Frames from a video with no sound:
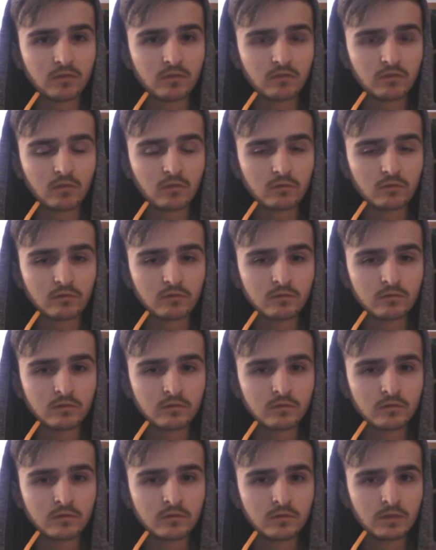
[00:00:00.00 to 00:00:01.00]
Or
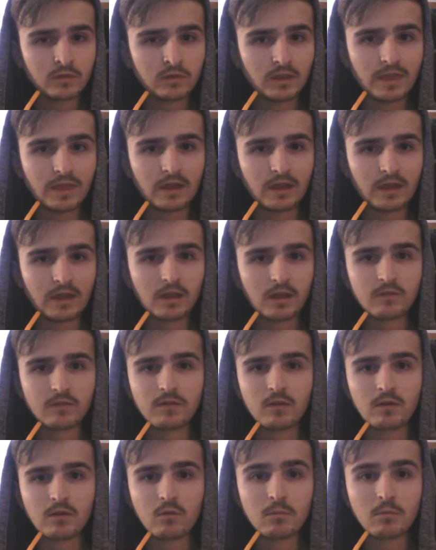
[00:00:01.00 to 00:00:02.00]
Marshmello,
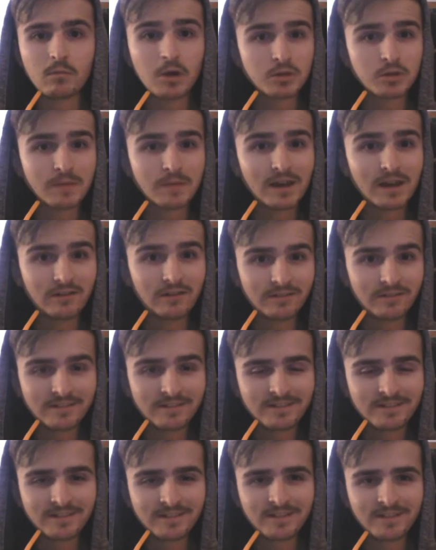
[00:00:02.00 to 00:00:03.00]
what a
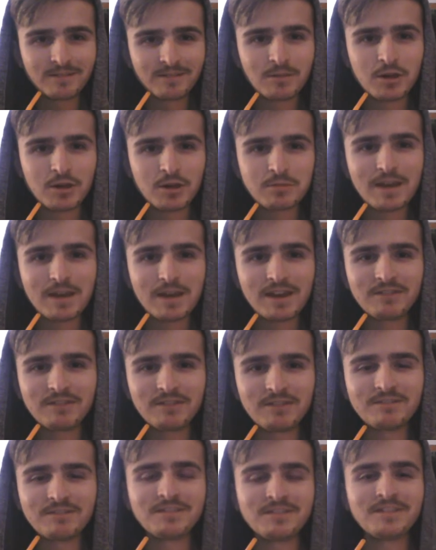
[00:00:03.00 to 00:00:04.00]
legend.
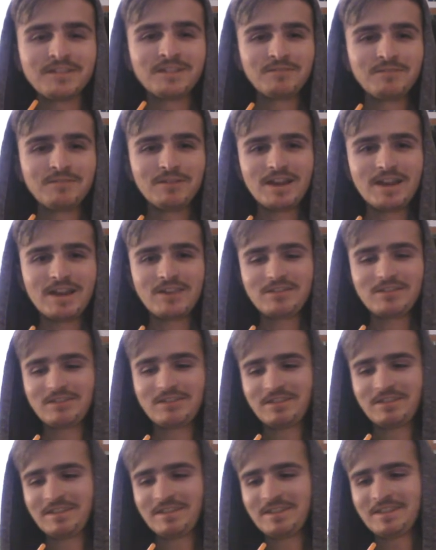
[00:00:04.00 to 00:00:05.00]
Yeah, I'm
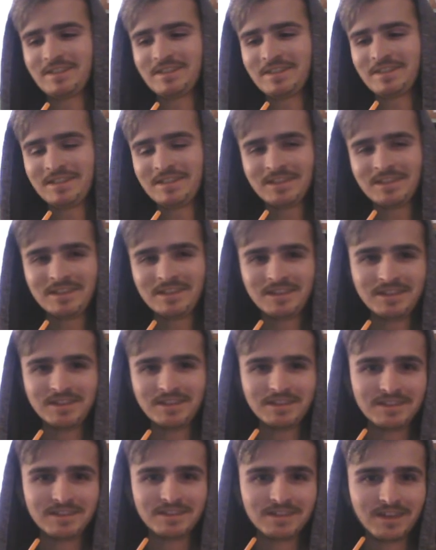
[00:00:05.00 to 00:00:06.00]
not going to start wearing a
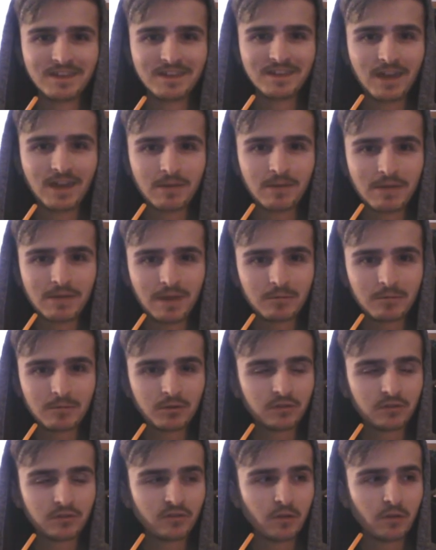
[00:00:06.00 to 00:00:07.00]
mask or anything.
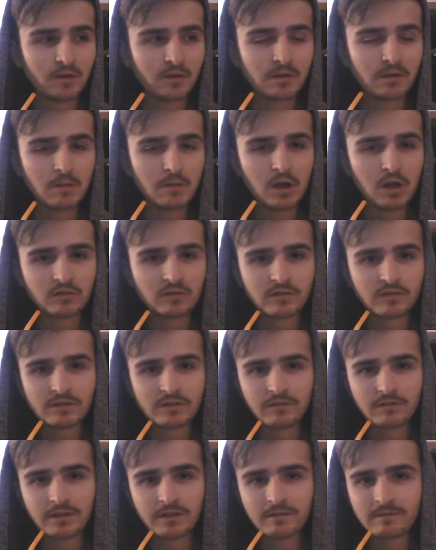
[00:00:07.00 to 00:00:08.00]
I might, well,
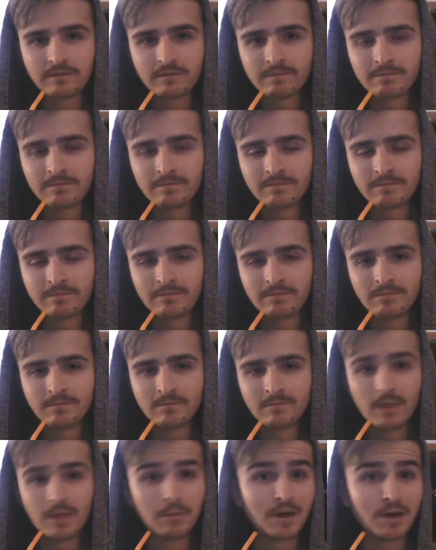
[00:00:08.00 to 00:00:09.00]
wear one
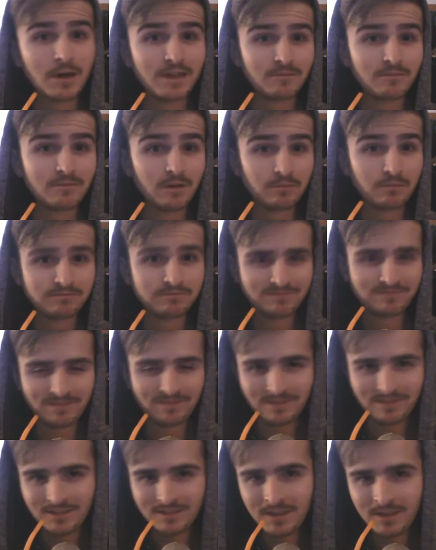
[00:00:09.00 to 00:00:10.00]
at night anyway,
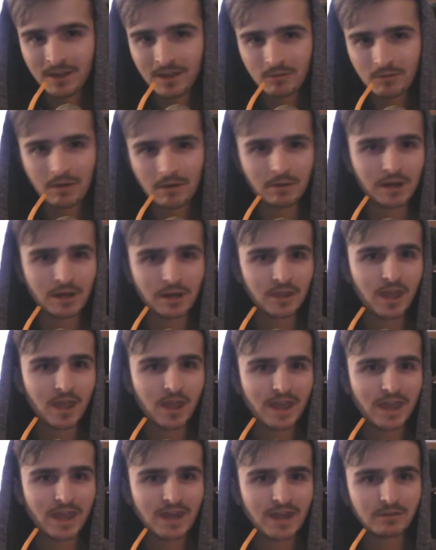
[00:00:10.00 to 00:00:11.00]
for a different reason, but
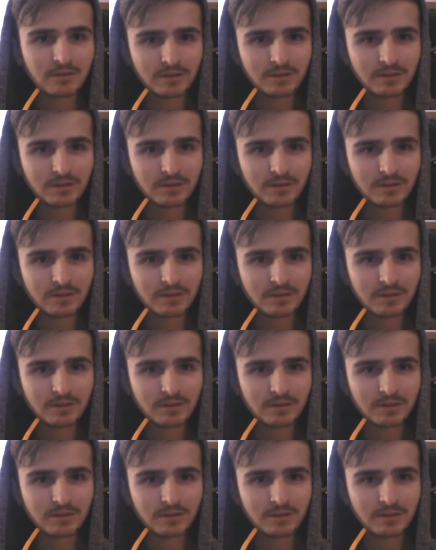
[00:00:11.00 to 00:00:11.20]
yeah.